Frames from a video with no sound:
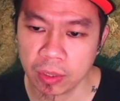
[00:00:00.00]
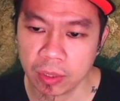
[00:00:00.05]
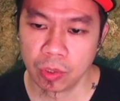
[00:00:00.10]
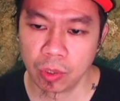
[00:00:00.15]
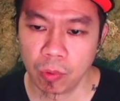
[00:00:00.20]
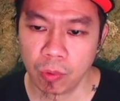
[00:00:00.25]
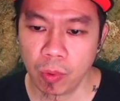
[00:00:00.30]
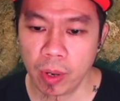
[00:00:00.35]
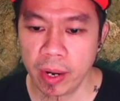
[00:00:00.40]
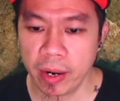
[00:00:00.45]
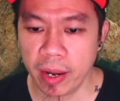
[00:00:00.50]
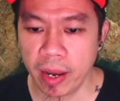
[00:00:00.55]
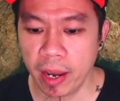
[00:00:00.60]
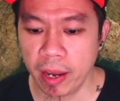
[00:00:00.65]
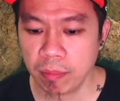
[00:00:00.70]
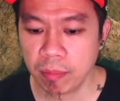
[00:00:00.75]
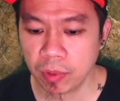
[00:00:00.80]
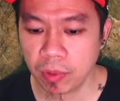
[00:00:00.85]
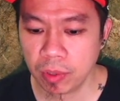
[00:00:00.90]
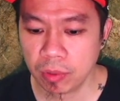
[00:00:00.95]
So what
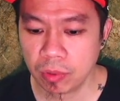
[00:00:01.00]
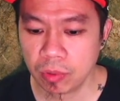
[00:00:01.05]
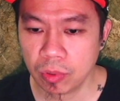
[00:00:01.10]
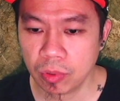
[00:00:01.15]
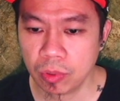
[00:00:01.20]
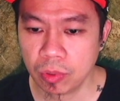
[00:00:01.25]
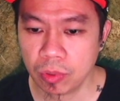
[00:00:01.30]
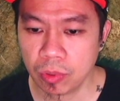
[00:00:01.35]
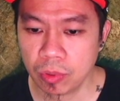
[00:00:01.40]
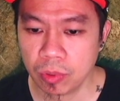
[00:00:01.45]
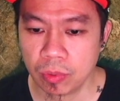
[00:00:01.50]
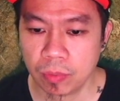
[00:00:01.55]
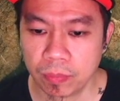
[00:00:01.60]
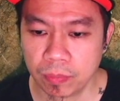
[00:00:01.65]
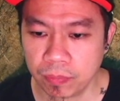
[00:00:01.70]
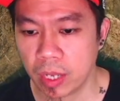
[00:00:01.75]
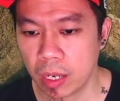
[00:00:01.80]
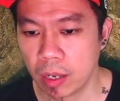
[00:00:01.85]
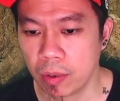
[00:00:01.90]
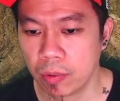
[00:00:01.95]
I'm going to do
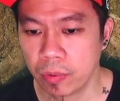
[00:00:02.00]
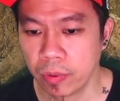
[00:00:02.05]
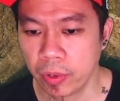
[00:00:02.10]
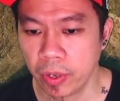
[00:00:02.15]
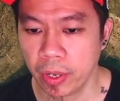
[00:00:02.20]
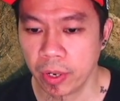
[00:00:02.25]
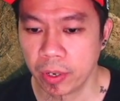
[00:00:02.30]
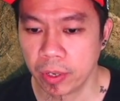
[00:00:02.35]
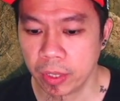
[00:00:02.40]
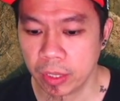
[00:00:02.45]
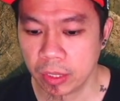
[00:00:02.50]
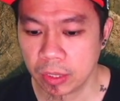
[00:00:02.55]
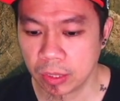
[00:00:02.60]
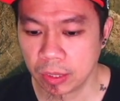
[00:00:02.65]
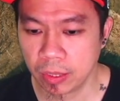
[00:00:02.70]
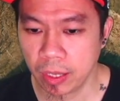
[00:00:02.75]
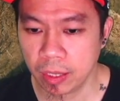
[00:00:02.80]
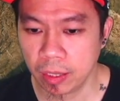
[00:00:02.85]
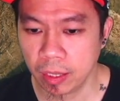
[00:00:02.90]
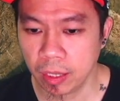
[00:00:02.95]
now here is
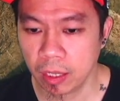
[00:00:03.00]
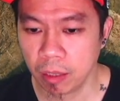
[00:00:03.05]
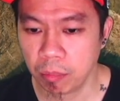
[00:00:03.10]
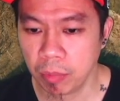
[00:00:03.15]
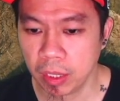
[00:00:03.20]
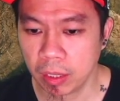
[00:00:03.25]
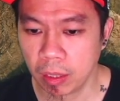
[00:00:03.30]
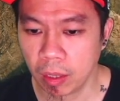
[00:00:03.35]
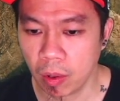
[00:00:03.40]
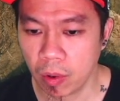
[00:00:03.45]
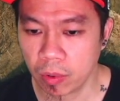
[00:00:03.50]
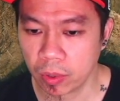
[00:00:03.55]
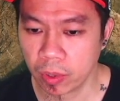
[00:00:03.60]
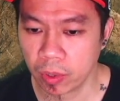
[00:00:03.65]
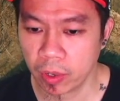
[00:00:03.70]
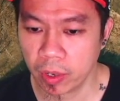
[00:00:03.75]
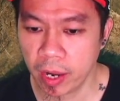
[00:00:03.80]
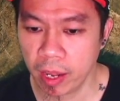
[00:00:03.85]
taking a bit longer.